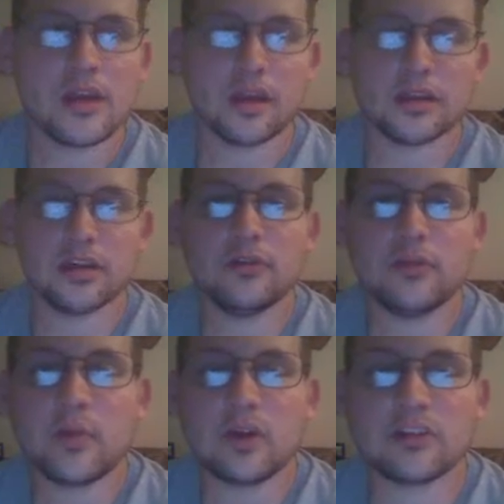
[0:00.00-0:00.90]
Hello
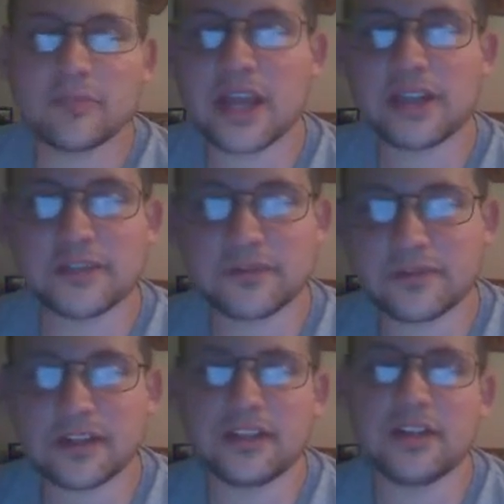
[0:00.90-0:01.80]
and welcome back to
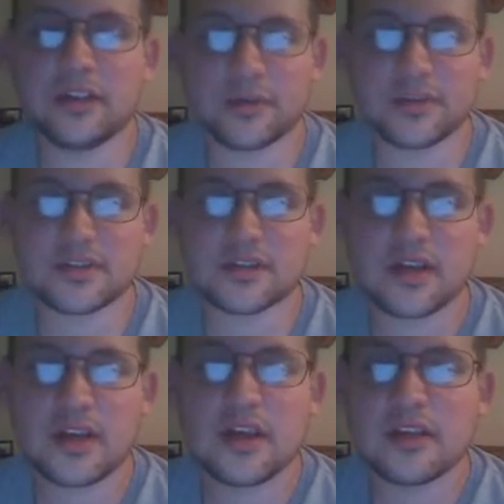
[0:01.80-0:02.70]
Friendly Notice,
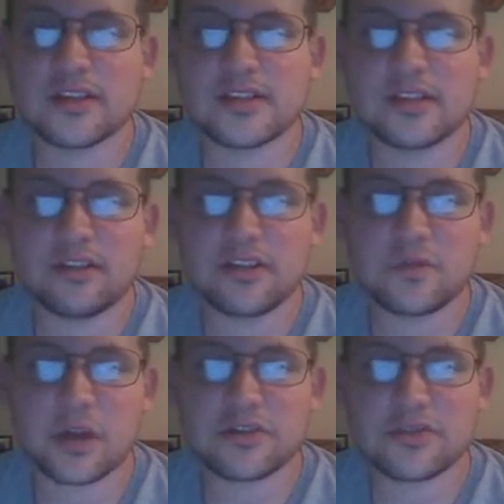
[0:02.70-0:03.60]
the series
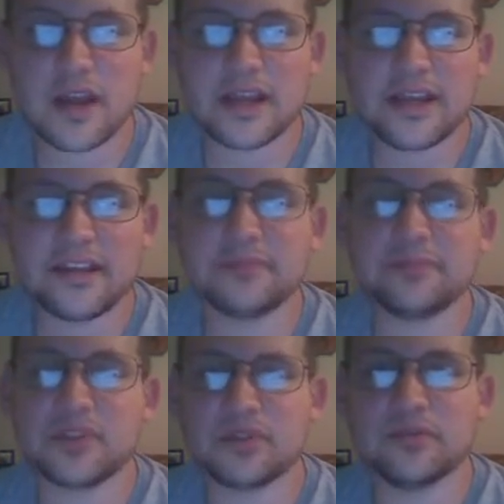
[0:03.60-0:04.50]
where I try and help
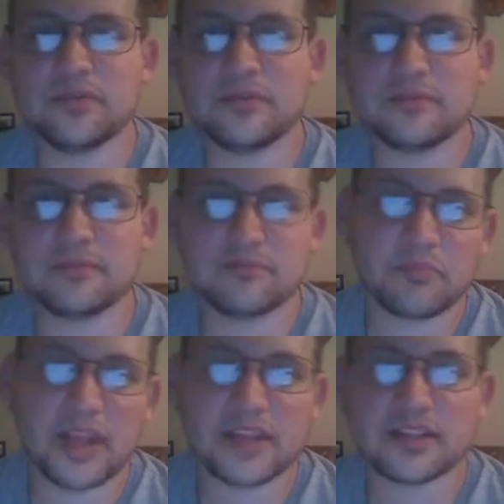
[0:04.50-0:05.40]
you
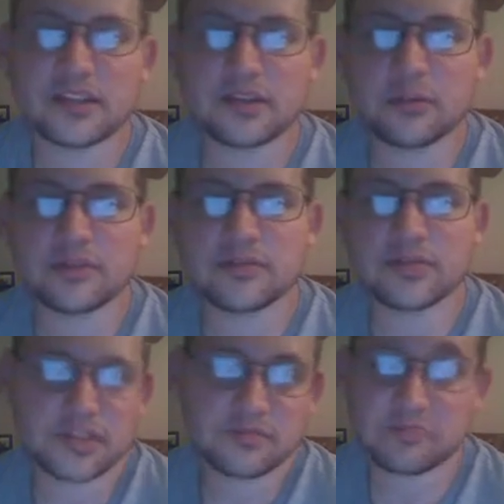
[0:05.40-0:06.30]
basically with
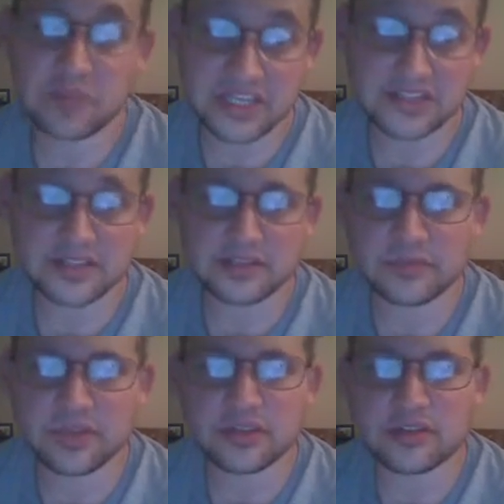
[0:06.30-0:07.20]
just basic
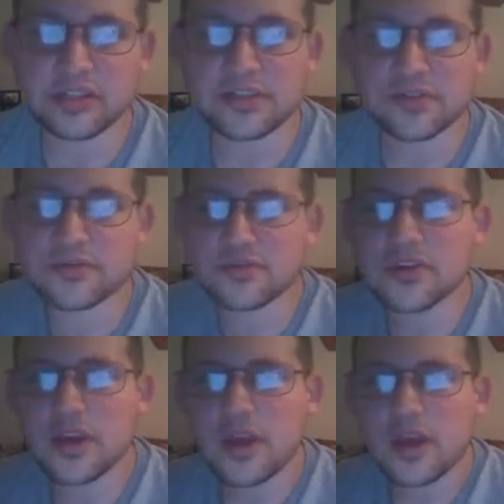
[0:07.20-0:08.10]
computer issues.
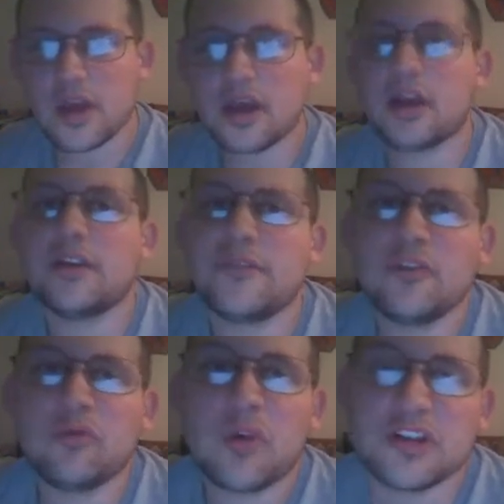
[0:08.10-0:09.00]
If
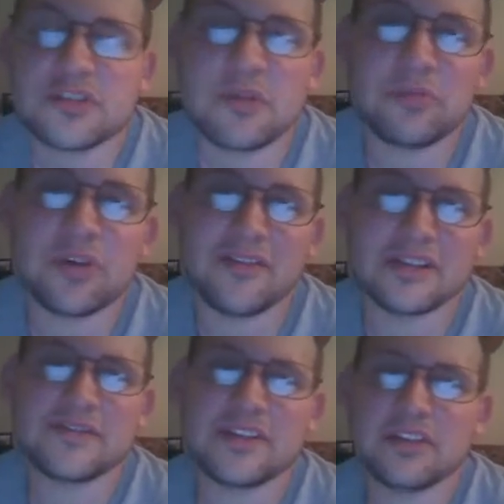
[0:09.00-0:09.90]
you've watched my
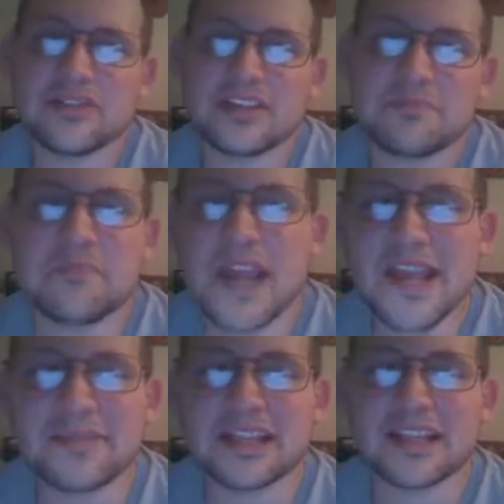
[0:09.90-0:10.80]
previous videos, this may
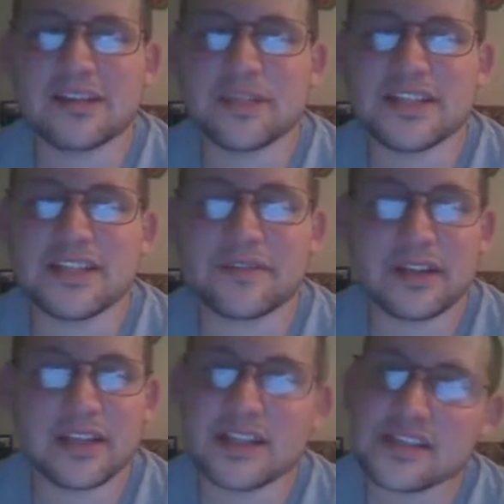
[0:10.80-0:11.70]
be a little bit
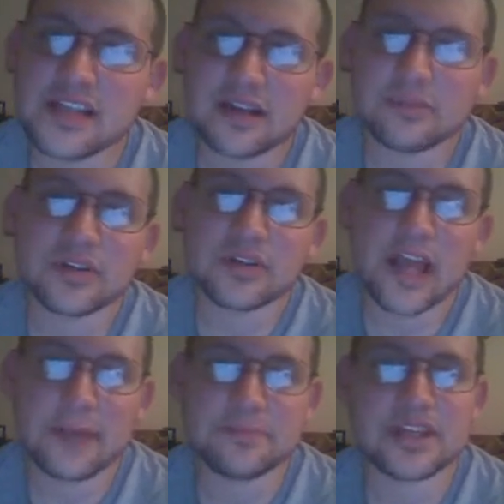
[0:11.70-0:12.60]
differently. It's not
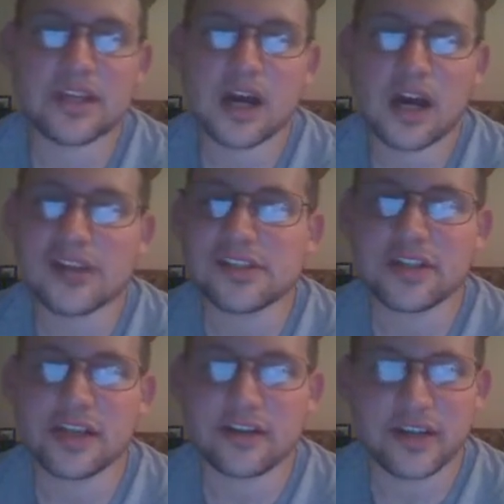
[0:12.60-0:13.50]
perhaps a
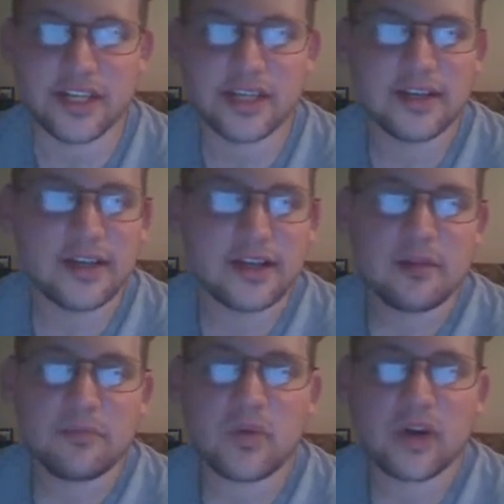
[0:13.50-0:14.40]
cautionary,
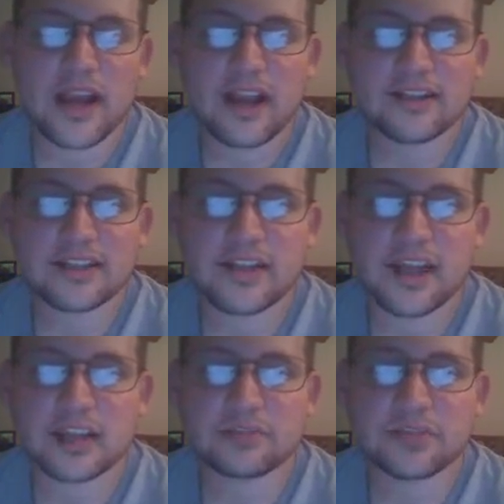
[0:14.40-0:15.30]
more as an
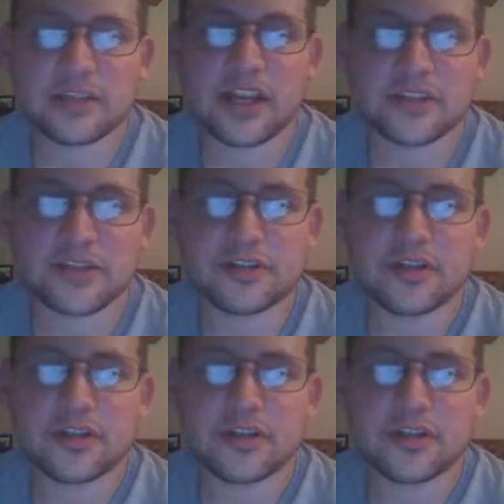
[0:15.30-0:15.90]
explanation.